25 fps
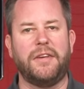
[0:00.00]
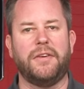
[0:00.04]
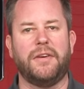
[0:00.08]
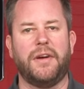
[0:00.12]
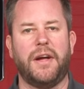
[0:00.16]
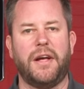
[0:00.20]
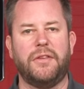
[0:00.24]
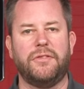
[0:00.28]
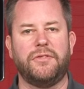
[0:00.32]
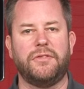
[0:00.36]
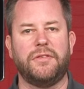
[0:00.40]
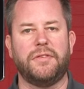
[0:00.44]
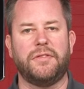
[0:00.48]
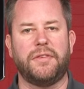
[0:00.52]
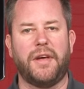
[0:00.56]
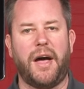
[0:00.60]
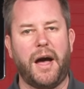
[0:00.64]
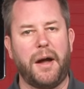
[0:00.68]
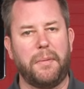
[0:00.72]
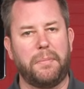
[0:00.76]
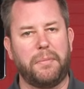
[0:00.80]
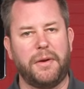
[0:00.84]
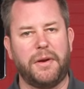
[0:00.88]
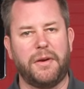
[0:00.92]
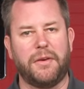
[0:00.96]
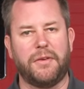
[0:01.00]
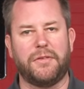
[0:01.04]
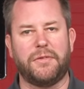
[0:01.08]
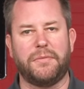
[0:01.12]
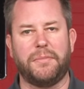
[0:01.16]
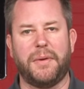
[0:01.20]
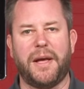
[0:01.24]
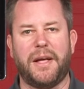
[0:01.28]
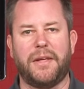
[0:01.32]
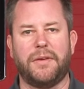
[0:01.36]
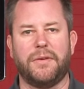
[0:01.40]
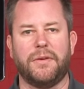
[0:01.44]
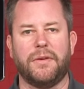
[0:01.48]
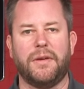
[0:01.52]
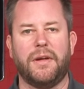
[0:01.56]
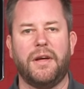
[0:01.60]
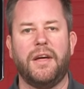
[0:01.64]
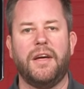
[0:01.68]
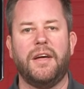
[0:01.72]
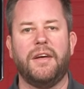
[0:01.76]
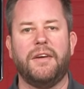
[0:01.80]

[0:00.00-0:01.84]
your engine's operator's manual,